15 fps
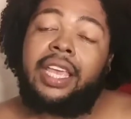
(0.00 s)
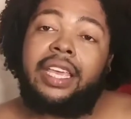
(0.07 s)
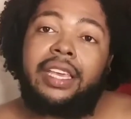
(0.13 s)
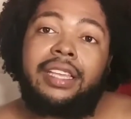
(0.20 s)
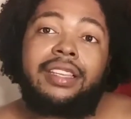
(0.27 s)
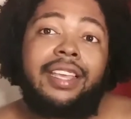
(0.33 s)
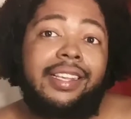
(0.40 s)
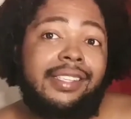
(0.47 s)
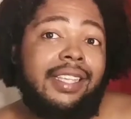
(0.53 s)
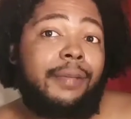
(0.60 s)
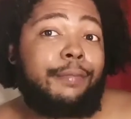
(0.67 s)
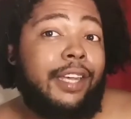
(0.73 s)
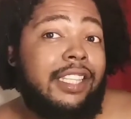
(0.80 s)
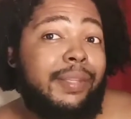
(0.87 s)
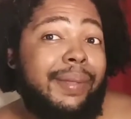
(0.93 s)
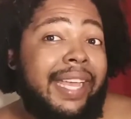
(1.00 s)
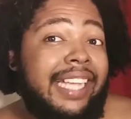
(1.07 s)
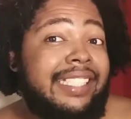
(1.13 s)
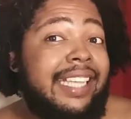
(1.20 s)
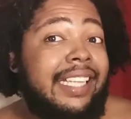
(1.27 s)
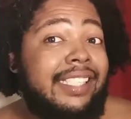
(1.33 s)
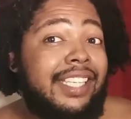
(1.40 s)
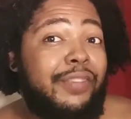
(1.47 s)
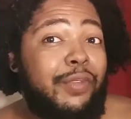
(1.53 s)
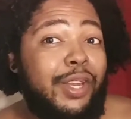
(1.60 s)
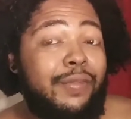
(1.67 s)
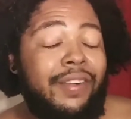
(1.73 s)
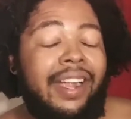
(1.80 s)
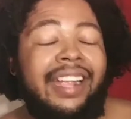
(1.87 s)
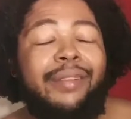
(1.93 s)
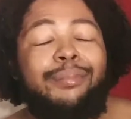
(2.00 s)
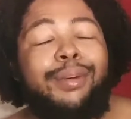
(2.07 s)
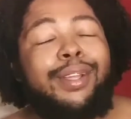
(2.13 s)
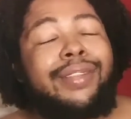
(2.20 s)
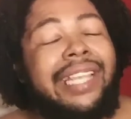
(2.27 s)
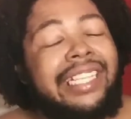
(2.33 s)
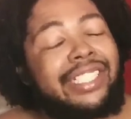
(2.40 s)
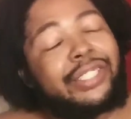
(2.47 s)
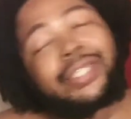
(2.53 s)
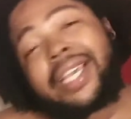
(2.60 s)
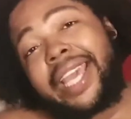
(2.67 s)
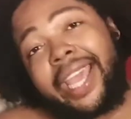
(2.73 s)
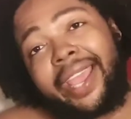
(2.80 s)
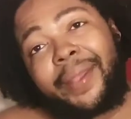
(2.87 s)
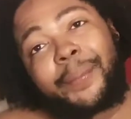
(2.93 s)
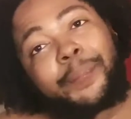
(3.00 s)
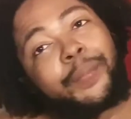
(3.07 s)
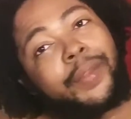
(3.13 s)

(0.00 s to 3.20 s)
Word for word: And yes, I'm about to have that 10 minute mark, but that's okay.